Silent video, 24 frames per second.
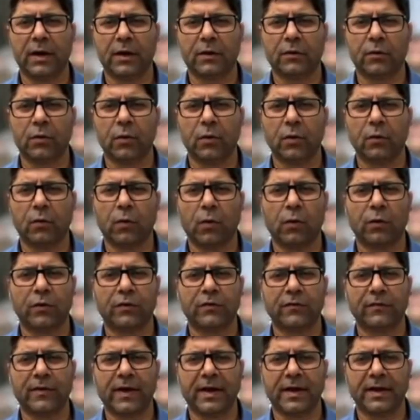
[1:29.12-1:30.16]
electoral
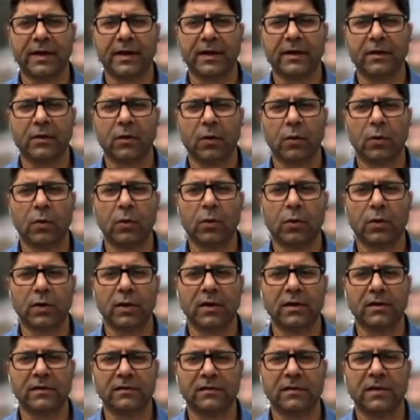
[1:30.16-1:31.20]
votes wherein
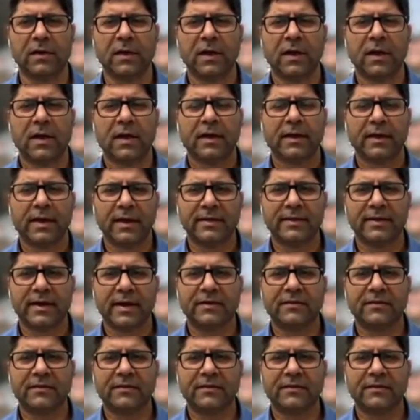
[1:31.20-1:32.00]
non-locals can